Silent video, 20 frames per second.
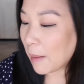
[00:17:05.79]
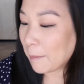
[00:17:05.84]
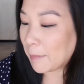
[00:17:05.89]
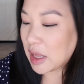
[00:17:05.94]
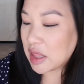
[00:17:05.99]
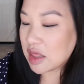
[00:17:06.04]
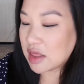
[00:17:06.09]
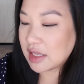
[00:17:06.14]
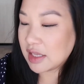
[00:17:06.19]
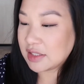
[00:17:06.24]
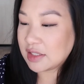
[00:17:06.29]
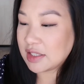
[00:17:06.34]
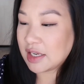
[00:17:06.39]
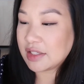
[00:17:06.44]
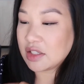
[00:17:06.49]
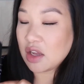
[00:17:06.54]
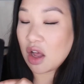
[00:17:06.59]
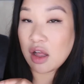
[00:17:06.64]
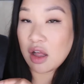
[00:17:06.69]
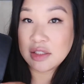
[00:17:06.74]
But this
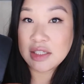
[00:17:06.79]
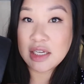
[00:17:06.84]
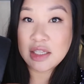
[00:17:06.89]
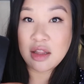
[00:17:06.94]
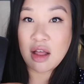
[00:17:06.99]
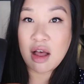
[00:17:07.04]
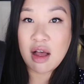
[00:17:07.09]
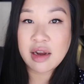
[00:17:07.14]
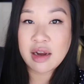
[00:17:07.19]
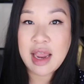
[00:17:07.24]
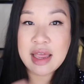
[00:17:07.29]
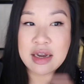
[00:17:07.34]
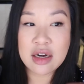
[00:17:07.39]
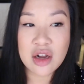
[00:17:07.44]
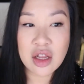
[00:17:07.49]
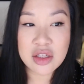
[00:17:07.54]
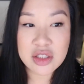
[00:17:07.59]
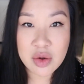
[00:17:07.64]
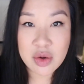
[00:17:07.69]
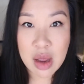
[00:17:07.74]
stays all day long, and it
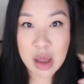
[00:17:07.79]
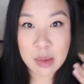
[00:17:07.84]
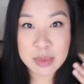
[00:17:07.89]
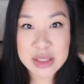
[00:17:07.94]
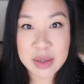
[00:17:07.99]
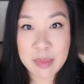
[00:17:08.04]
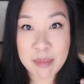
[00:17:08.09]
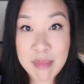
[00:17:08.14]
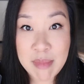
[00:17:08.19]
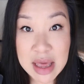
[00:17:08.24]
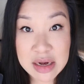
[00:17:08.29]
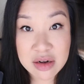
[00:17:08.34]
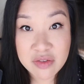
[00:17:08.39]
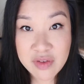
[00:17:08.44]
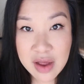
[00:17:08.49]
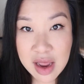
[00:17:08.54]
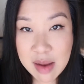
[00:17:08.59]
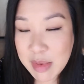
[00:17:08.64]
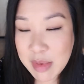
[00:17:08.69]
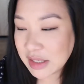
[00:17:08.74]
also helps like
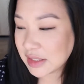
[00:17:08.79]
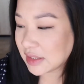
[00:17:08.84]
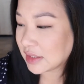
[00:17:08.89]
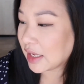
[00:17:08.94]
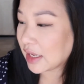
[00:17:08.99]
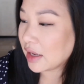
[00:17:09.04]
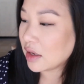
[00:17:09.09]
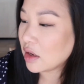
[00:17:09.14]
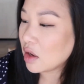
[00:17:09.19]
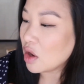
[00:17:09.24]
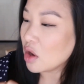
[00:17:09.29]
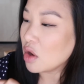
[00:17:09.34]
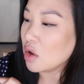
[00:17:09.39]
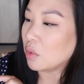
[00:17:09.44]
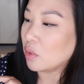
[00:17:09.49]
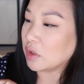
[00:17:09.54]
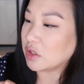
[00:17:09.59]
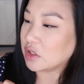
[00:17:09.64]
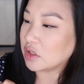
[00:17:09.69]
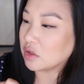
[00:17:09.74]
mattify my skin,
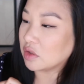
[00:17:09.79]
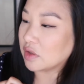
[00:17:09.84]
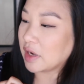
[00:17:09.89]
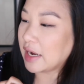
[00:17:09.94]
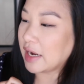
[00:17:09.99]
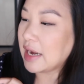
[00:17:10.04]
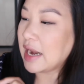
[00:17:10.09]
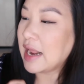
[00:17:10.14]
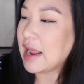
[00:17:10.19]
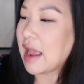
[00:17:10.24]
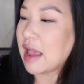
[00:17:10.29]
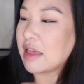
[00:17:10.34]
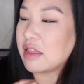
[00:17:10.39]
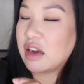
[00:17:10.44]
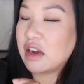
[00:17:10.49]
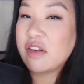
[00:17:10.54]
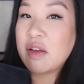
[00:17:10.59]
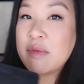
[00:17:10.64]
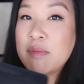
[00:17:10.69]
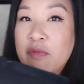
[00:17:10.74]
which is great. And
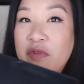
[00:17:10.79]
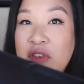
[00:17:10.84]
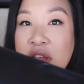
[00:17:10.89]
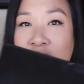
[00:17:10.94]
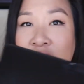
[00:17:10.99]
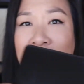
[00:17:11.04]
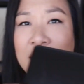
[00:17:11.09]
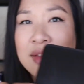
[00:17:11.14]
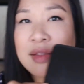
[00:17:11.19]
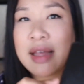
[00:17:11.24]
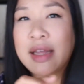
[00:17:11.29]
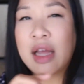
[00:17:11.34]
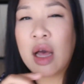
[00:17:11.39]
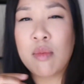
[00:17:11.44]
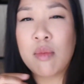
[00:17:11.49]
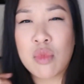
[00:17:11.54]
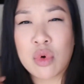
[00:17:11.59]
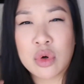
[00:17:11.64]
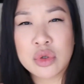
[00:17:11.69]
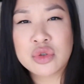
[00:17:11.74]
then if I'm feeling like a
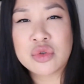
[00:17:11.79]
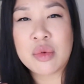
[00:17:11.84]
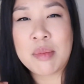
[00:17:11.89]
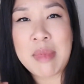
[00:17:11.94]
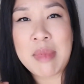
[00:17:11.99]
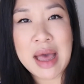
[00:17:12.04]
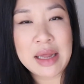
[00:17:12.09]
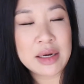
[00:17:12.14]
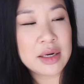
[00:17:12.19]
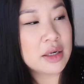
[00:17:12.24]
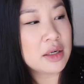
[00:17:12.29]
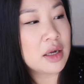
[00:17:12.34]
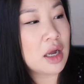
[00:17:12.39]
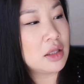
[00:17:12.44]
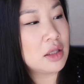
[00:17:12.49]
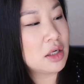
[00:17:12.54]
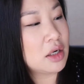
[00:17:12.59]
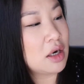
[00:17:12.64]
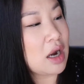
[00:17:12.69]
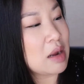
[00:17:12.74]
more dramatic
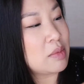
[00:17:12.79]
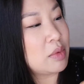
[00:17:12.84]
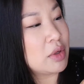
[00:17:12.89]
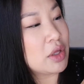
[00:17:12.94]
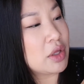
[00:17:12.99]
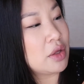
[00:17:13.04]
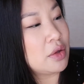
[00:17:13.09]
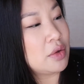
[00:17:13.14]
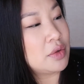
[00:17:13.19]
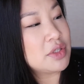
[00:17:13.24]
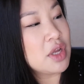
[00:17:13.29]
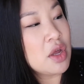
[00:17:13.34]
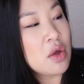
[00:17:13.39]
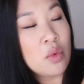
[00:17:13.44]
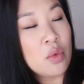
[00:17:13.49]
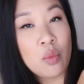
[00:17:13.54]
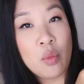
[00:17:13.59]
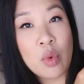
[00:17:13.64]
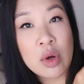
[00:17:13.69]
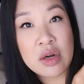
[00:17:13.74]
color, I will use
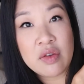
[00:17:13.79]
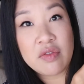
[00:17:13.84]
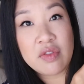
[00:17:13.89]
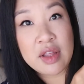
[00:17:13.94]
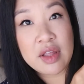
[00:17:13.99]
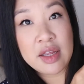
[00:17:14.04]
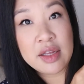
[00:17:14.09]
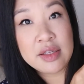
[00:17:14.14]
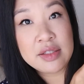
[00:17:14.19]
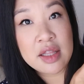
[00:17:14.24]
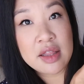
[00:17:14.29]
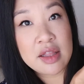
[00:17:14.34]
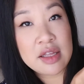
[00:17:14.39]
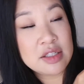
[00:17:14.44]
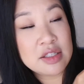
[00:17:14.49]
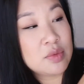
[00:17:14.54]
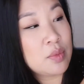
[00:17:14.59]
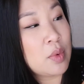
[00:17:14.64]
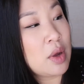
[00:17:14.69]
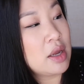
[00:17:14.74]
one of these,
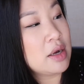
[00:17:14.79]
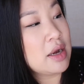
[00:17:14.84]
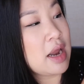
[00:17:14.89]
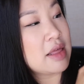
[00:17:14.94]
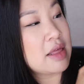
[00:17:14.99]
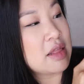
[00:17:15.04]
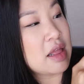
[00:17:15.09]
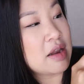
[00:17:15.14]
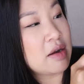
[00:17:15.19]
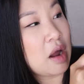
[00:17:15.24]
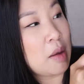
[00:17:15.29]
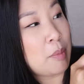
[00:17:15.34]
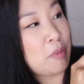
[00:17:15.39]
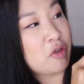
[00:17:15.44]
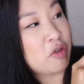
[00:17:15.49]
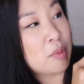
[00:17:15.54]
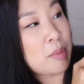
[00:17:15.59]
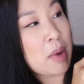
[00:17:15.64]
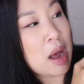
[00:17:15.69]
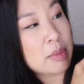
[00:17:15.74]
this one, and then
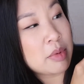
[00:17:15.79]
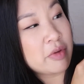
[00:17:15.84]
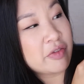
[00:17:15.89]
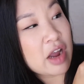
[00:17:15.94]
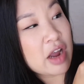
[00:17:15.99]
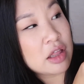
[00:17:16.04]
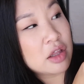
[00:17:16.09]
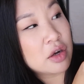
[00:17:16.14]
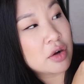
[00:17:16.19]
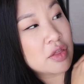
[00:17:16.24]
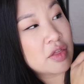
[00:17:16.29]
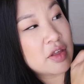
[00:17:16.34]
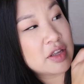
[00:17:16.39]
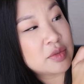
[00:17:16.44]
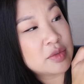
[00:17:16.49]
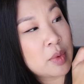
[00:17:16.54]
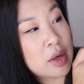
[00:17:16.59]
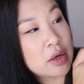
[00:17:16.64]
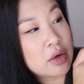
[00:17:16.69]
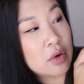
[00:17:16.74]
for pop of color,
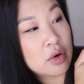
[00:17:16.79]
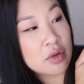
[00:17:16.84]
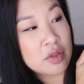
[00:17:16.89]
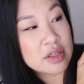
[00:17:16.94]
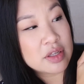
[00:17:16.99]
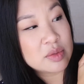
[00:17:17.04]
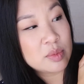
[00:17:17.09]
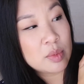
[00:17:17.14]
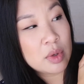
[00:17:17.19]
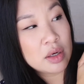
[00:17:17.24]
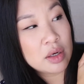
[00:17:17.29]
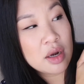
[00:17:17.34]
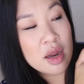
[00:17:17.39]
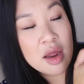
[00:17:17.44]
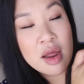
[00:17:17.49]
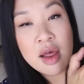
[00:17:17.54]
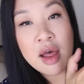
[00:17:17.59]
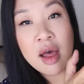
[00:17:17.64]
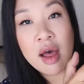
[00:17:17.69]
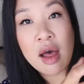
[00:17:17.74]
this one or this one.
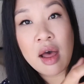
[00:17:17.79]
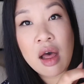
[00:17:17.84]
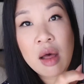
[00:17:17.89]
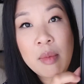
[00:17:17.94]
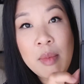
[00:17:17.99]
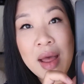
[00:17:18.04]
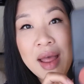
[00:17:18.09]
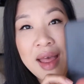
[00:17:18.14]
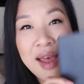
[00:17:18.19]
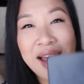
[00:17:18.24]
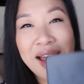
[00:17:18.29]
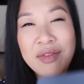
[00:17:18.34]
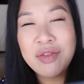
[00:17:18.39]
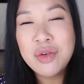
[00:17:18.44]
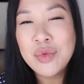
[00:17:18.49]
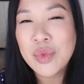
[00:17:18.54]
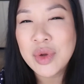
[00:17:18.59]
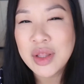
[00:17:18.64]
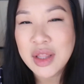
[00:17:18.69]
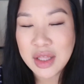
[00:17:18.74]
I
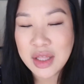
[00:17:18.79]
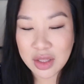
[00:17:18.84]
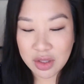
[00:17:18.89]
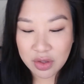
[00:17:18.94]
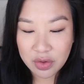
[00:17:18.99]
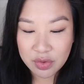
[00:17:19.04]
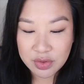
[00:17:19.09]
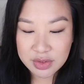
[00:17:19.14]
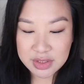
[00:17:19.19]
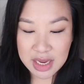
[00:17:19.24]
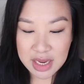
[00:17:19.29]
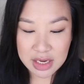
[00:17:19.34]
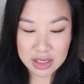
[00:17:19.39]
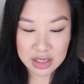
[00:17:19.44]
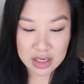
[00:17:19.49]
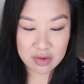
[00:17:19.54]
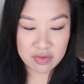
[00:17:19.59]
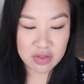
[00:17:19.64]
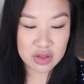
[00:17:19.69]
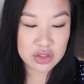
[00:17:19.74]
haven't really used
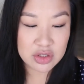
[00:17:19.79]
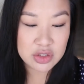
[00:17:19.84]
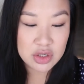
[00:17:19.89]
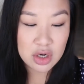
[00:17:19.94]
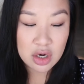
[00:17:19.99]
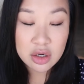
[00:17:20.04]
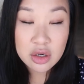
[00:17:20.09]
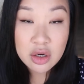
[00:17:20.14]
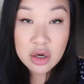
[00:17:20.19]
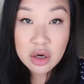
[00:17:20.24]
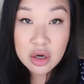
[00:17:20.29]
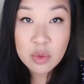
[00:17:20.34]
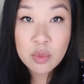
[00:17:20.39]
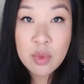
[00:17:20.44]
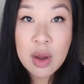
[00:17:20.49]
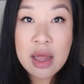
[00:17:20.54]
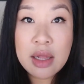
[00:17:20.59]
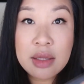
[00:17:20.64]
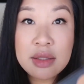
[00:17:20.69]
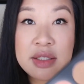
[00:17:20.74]
any of the darker
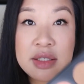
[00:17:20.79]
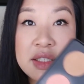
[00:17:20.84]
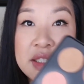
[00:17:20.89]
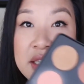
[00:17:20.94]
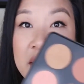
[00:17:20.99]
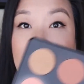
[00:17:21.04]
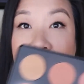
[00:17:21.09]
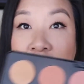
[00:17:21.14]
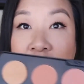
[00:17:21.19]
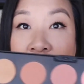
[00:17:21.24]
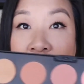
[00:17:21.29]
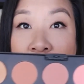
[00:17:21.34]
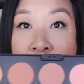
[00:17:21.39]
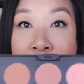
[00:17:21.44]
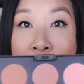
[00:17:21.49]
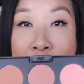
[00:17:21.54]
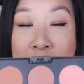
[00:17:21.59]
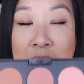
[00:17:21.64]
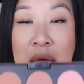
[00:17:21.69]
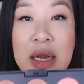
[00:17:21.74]
ones yet,
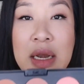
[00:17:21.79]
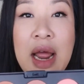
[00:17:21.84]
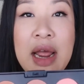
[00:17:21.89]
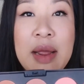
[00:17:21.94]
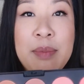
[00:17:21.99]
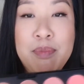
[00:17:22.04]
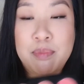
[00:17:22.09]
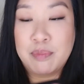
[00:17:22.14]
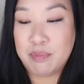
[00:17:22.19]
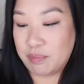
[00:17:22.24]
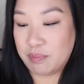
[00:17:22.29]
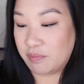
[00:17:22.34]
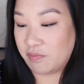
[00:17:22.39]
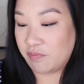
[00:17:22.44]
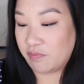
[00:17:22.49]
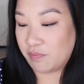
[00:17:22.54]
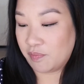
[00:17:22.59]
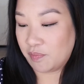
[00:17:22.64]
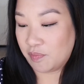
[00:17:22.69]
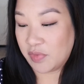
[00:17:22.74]
but I
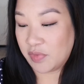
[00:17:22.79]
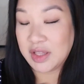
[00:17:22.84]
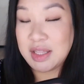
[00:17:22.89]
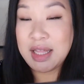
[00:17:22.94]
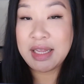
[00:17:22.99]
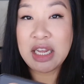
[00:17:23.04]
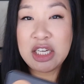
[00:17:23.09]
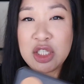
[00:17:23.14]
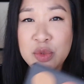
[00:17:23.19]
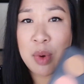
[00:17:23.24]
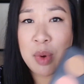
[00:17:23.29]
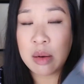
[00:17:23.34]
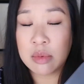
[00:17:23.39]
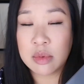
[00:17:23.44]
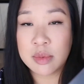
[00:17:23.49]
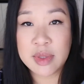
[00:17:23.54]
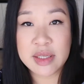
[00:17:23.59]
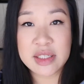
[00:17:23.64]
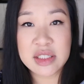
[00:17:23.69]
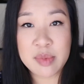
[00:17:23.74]
feel like I should
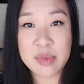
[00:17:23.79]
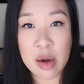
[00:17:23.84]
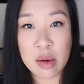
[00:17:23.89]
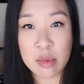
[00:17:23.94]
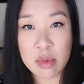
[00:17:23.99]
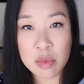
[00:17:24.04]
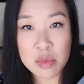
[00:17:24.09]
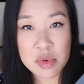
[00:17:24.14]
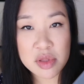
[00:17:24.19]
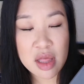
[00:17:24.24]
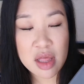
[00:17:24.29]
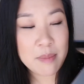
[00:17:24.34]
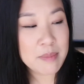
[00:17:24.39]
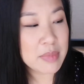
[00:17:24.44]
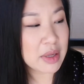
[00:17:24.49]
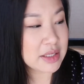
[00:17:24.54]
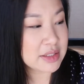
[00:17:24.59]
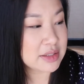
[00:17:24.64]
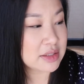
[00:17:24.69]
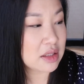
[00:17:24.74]
probably experiment with them
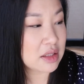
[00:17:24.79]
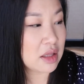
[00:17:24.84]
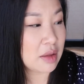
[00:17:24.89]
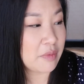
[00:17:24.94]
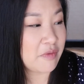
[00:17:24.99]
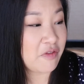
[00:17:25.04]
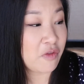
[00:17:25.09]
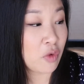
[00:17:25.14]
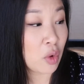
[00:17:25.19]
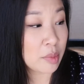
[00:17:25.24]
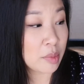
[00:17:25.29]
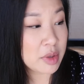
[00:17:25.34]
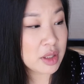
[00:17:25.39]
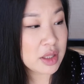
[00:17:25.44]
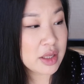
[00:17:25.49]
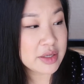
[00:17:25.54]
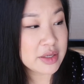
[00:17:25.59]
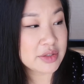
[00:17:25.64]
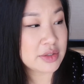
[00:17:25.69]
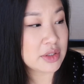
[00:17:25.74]
because the
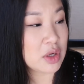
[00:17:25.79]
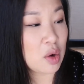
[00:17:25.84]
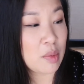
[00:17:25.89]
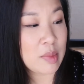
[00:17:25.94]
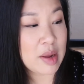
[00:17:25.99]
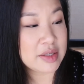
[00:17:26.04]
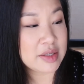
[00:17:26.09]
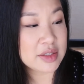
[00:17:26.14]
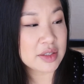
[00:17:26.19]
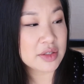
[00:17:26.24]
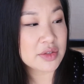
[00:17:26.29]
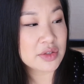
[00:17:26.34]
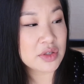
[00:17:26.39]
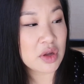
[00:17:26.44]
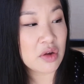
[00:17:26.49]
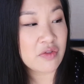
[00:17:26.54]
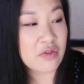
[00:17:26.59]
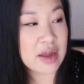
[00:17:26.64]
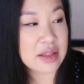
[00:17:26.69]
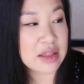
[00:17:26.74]
formula is so amazing. It's
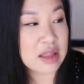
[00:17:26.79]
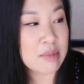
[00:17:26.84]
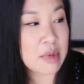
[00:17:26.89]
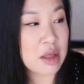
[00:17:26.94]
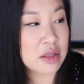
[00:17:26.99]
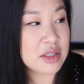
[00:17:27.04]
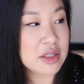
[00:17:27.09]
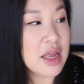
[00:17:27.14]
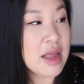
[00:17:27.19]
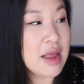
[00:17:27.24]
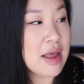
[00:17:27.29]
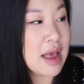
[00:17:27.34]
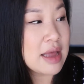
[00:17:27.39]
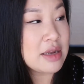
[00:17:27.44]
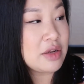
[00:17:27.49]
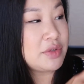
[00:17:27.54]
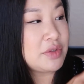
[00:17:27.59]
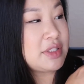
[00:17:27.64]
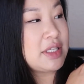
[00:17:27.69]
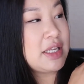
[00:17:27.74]
so finely milled,
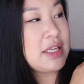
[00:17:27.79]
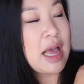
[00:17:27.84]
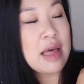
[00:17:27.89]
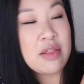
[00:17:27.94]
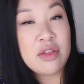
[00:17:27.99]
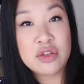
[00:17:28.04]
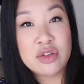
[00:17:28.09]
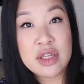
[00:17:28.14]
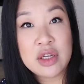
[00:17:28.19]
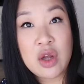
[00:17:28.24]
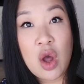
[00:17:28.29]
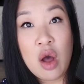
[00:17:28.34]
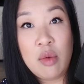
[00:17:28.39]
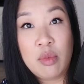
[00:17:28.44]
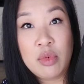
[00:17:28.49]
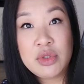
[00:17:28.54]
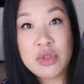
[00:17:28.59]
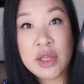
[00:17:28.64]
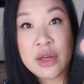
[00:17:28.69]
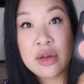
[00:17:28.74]
and you see how there's like
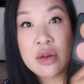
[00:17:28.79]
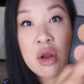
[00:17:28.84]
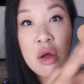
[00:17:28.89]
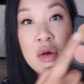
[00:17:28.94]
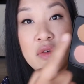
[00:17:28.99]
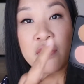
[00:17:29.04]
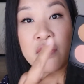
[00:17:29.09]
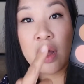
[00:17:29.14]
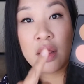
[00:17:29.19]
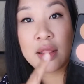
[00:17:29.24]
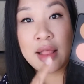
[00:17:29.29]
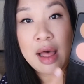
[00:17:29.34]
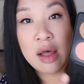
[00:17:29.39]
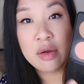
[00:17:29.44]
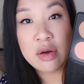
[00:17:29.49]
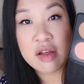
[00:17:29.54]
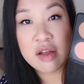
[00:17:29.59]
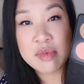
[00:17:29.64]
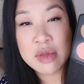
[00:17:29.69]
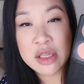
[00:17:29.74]
almost like no
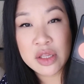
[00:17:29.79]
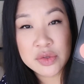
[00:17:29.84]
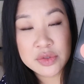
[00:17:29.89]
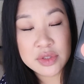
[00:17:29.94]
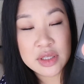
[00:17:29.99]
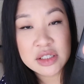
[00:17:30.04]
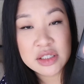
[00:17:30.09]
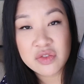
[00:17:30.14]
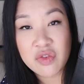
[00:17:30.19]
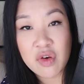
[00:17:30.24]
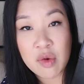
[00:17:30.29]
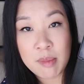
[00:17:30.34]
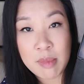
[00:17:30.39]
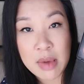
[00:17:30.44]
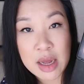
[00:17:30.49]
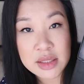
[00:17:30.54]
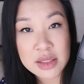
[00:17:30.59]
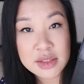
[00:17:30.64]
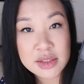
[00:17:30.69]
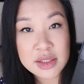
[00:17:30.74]
fallout. I've been using this for
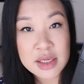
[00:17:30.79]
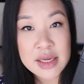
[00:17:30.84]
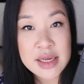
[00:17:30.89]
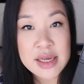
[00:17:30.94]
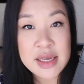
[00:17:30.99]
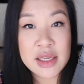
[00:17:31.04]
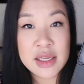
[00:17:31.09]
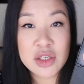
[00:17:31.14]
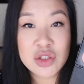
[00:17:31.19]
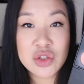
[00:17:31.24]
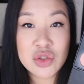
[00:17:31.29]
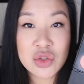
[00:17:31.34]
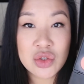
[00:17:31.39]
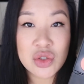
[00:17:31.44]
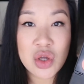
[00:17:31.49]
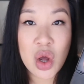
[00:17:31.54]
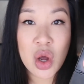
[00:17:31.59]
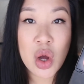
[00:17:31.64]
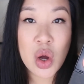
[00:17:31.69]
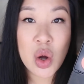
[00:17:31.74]
months. It is
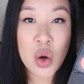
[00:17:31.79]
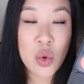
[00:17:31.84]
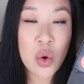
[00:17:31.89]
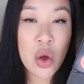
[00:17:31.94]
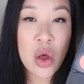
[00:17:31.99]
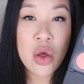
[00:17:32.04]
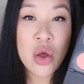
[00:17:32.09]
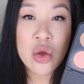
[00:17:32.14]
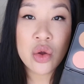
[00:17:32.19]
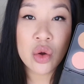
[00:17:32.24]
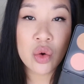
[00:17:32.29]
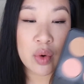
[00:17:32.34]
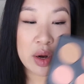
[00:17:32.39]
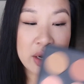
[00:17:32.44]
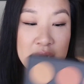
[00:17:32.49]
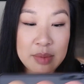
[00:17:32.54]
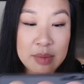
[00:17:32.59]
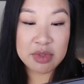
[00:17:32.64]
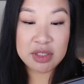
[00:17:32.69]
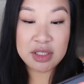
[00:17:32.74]
so
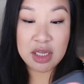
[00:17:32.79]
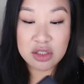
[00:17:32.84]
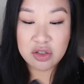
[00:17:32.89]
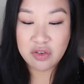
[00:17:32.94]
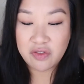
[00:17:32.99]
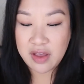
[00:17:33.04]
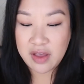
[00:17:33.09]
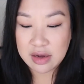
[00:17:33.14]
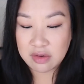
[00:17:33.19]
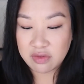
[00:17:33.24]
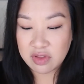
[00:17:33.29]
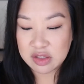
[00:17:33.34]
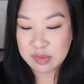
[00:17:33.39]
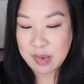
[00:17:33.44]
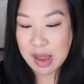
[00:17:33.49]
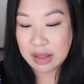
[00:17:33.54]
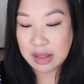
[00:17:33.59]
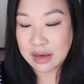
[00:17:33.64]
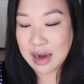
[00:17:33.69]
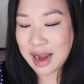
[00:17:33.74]
great. I'm such a fan of this
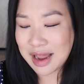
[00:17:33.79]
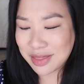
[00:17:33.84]
palette.